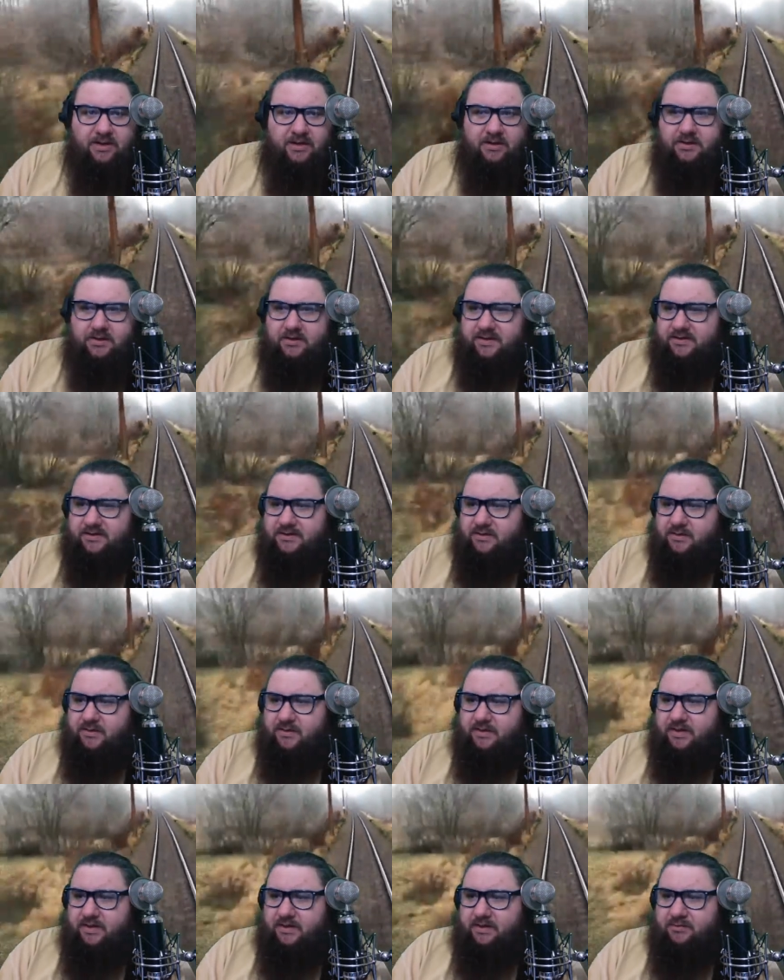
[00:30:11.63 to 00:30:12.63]
Let's go
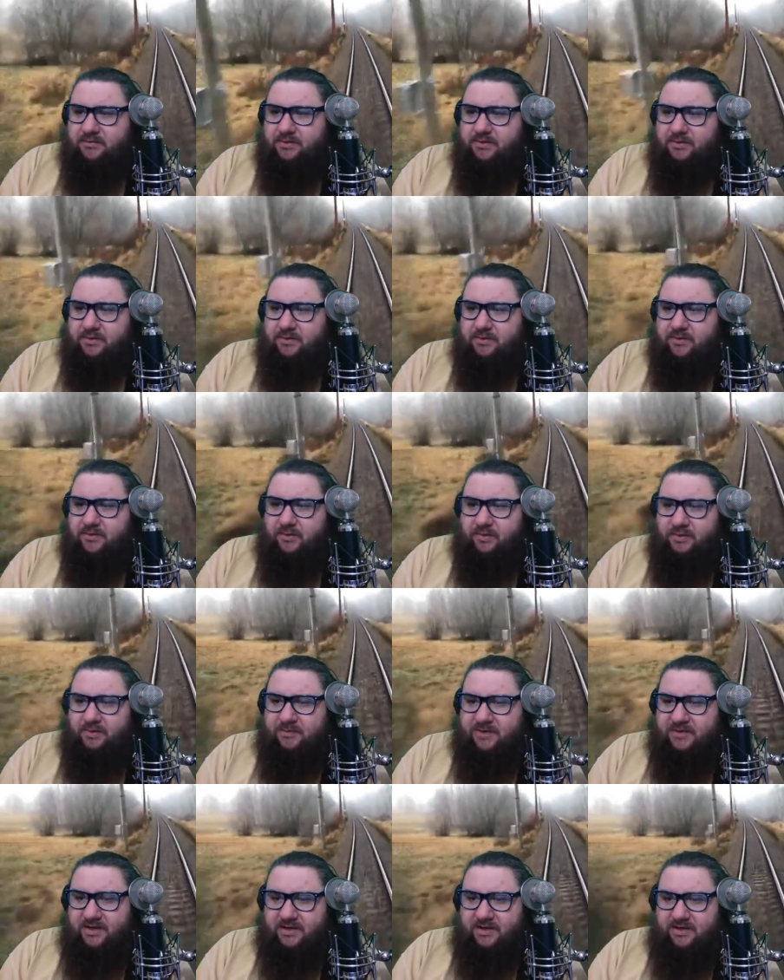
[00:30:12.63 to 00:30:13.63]
ahead and pull
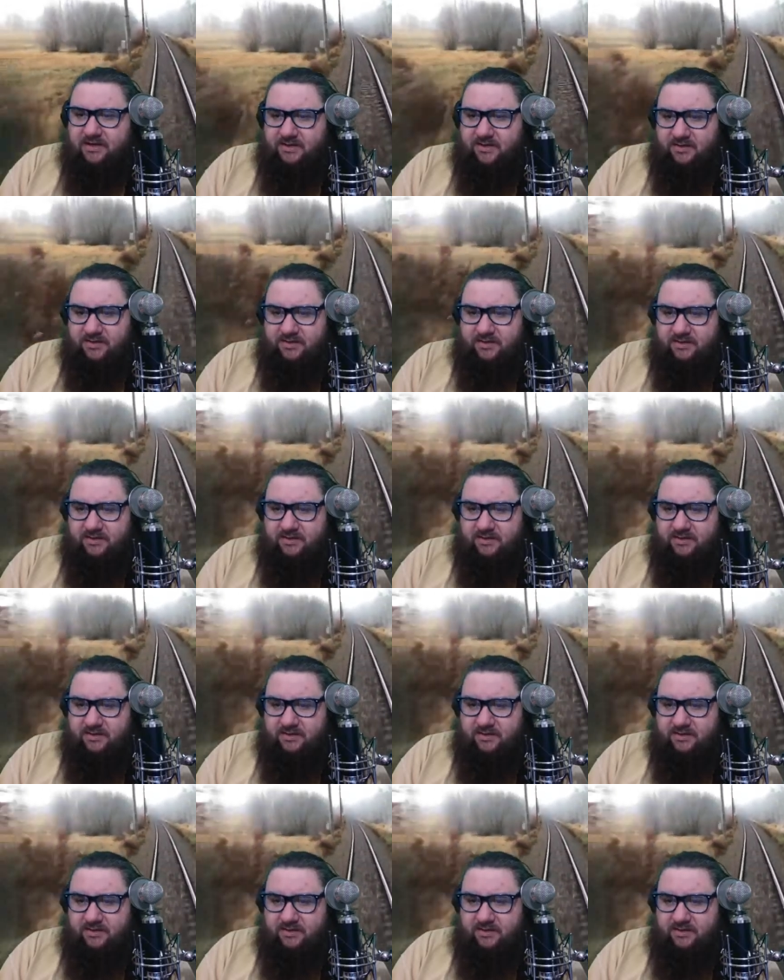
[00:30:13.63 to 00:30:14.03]
Norm in here.